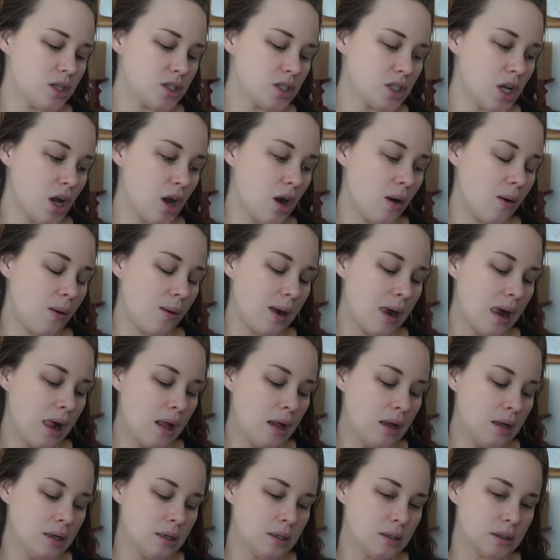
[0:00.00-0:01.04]
So
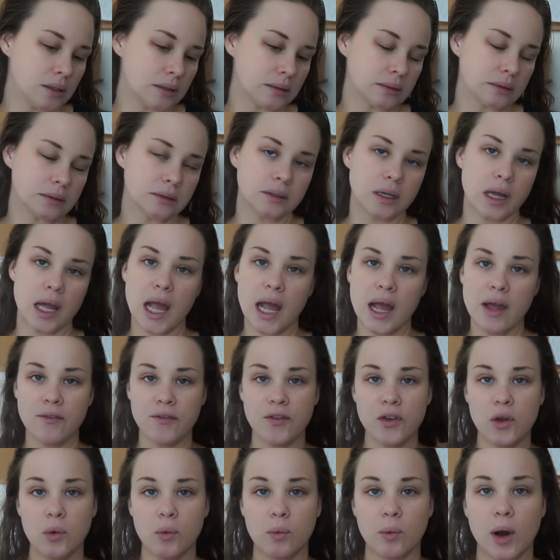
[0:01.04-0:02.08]

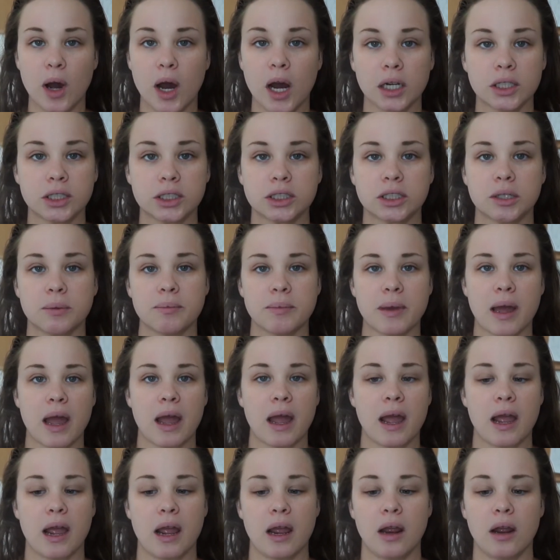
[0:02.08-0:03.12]
if you watched
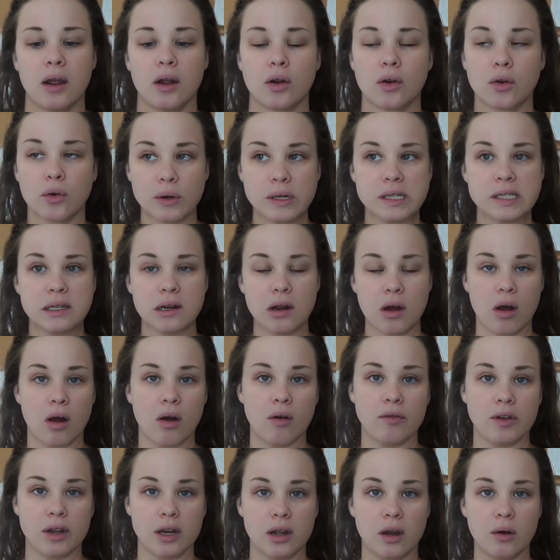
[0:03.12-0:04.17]
my recent
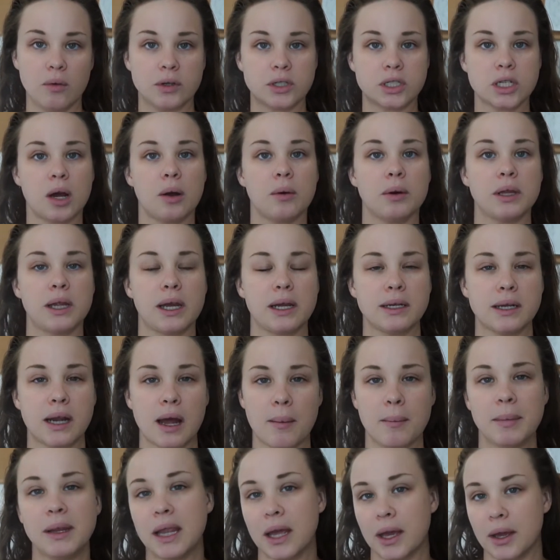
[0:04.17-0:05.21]
haul video, which I will link
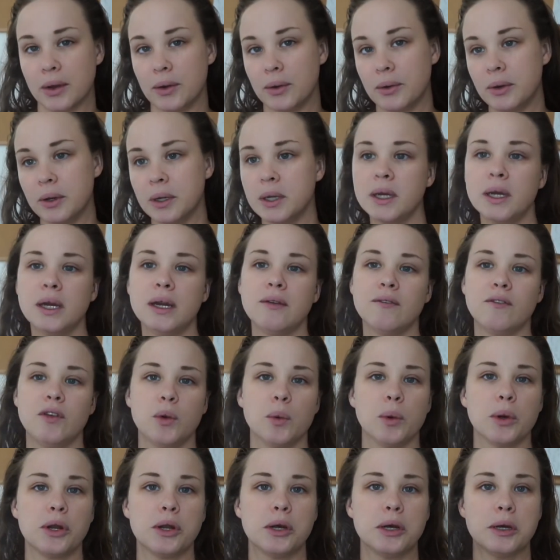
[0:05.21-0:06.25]
down below, if you
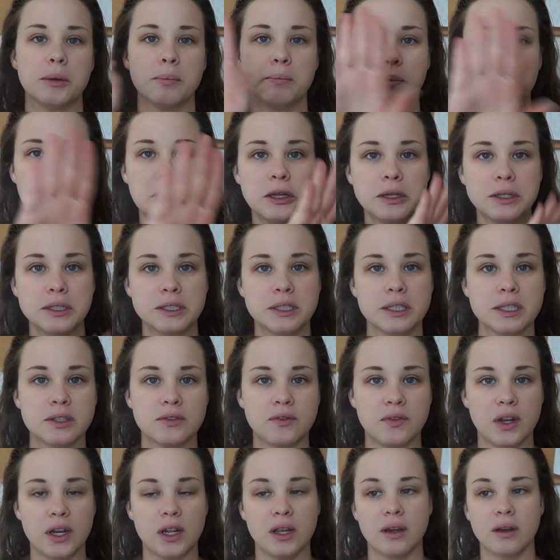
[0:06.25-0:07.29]
want to pause this
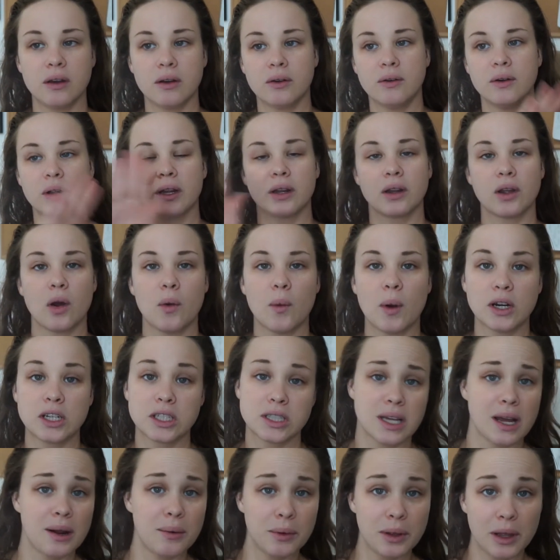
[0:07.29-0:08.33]
video and go watch
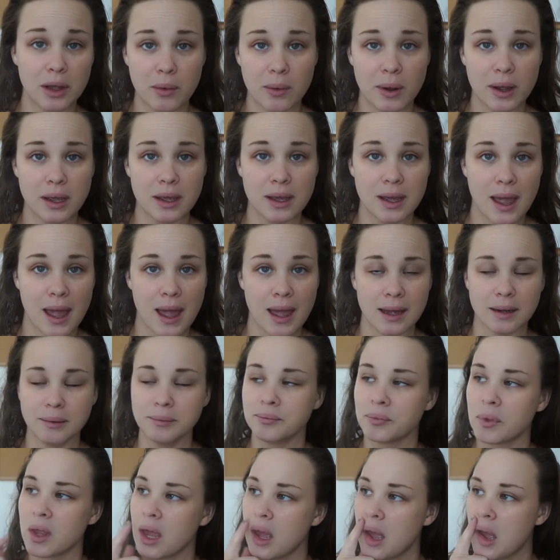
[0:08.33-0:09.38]
that really quick, you
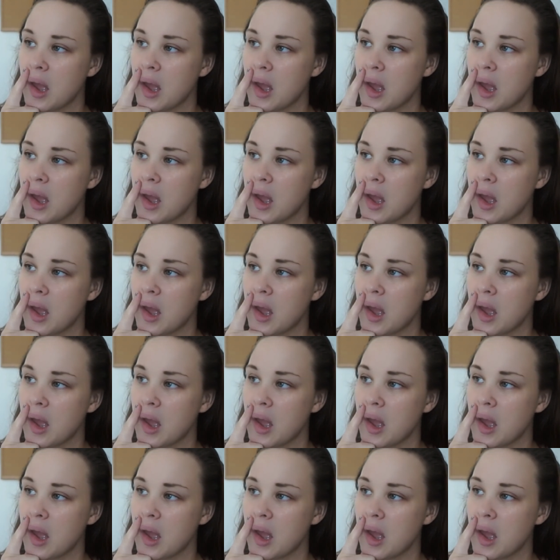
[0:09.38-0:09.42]
can.